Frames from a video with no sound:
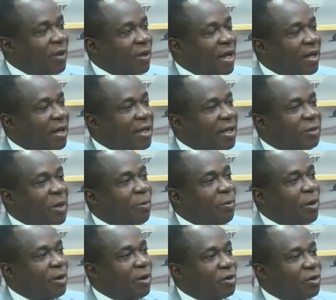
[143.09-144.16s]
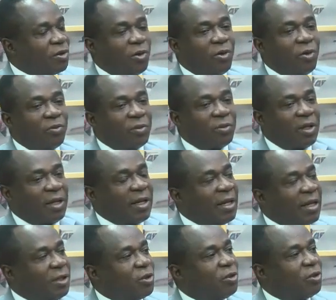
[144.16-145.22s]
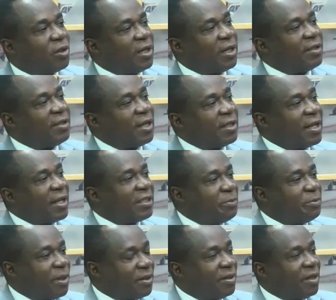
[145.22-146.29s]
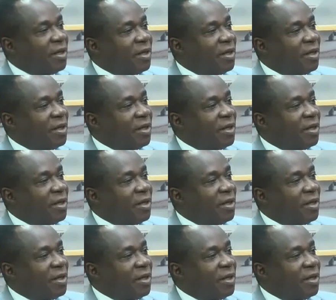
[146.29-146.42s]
And that's why we also, in addition to the Nigerian tax bill,